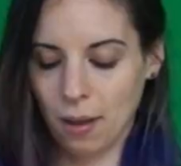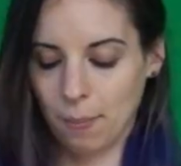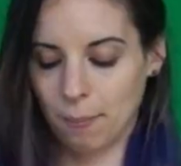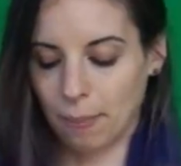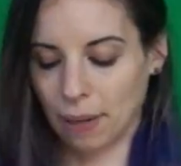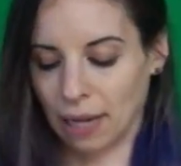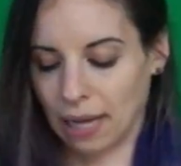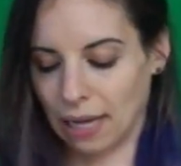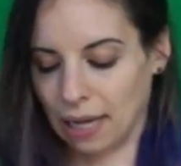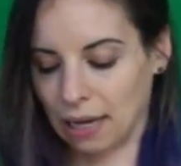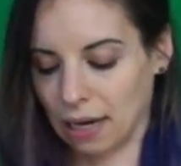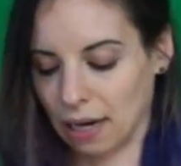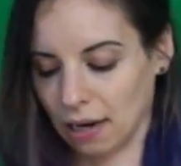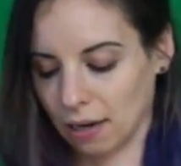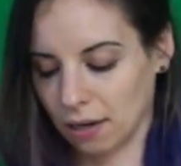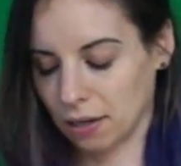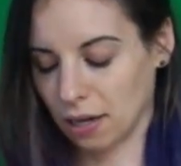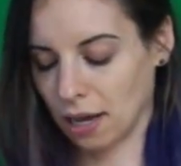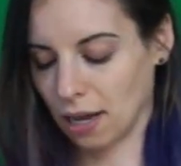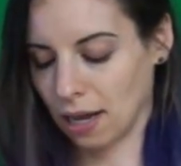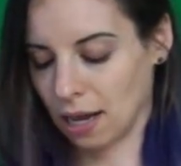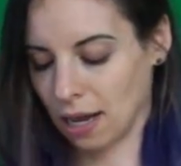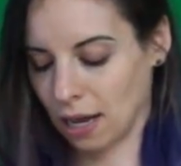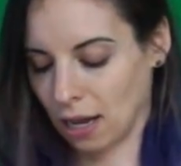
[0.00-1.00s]
But
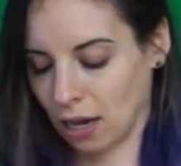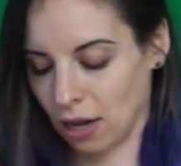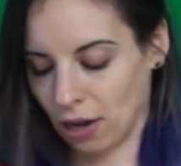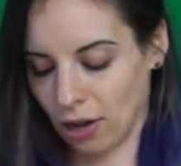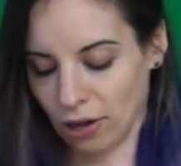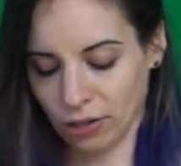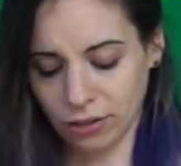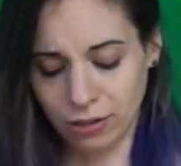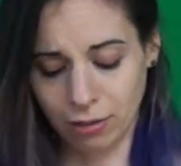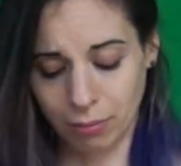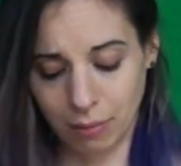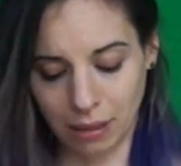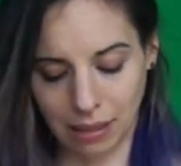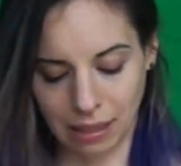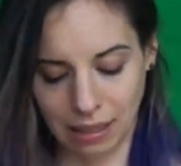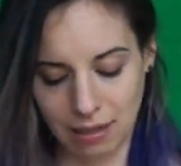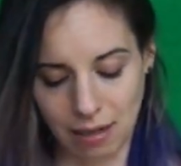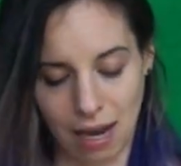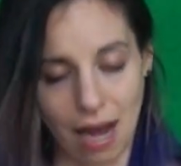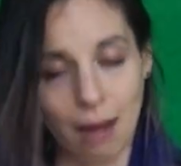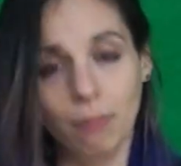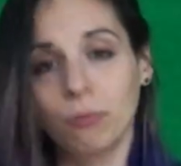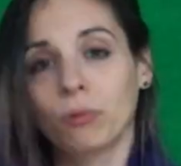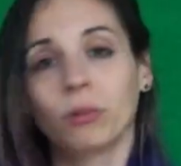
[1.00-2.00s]

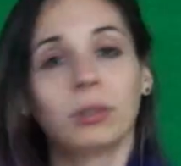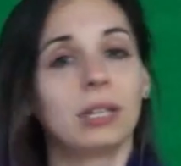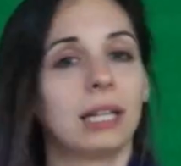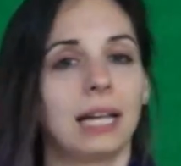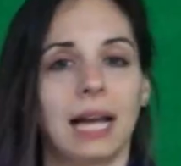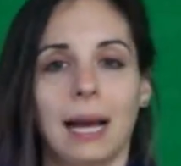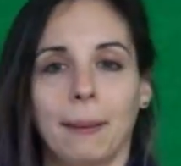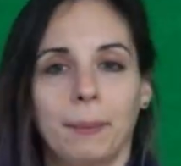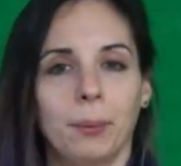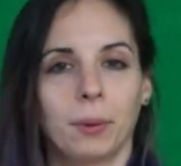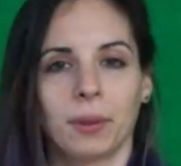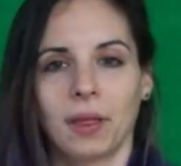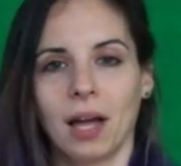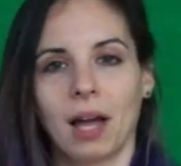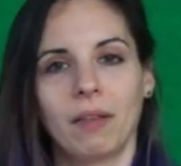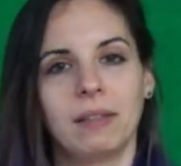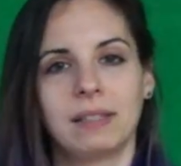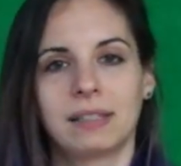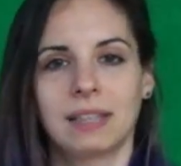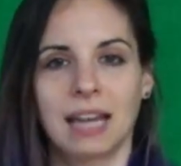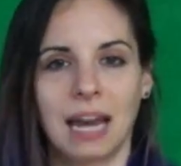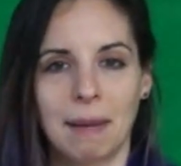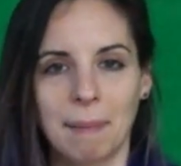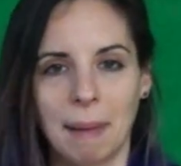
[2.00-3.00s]
ultimately, I'm really happy with how
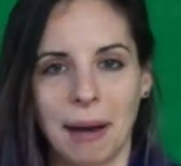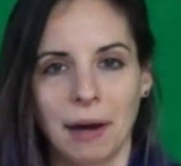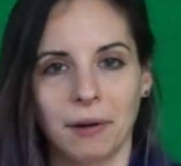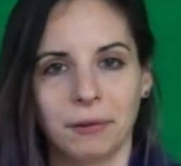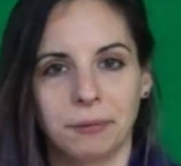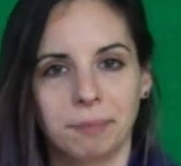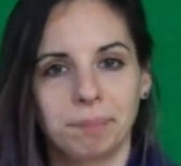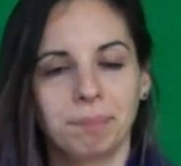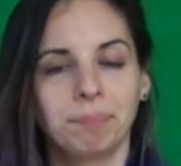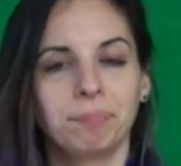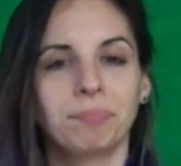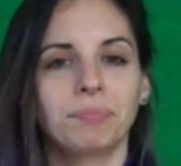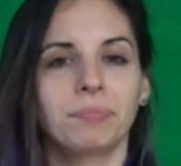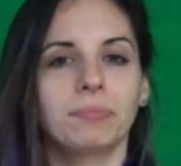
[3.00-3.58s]
these came out.